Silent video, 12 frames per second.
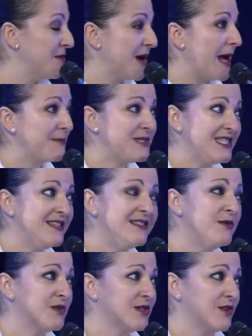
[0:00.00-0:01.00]
perhaps
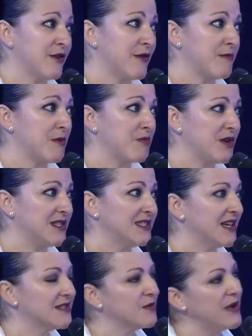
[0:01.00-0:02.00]
Disney would serve up a
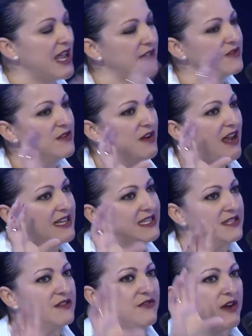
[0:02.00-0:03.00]
princess. We have to
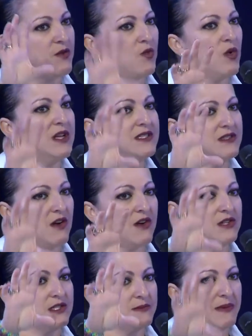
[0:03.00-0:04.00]
identify what's
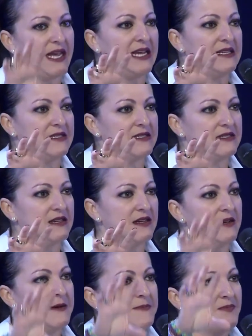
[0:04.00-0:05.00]
our space,
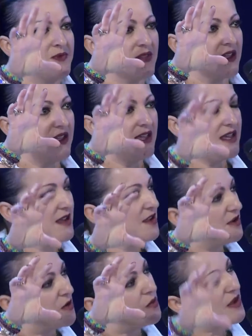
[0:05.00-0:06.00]

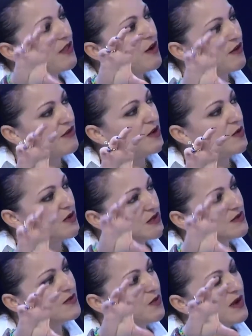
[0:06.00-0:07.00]
you know, with our
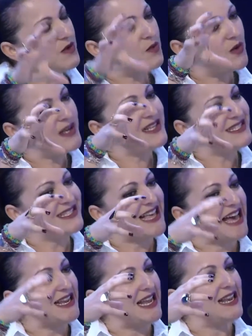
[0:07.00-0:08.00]
viewers. What is
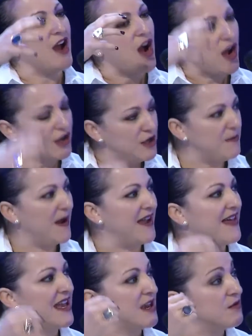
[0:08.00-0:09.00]
that, and occupy
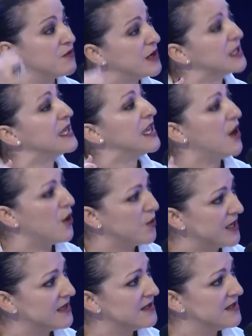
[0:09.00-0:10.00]
that and really
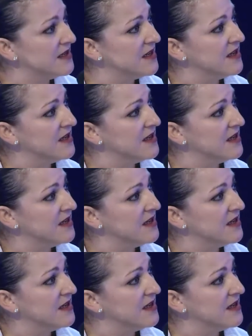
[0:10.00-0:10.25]
own it.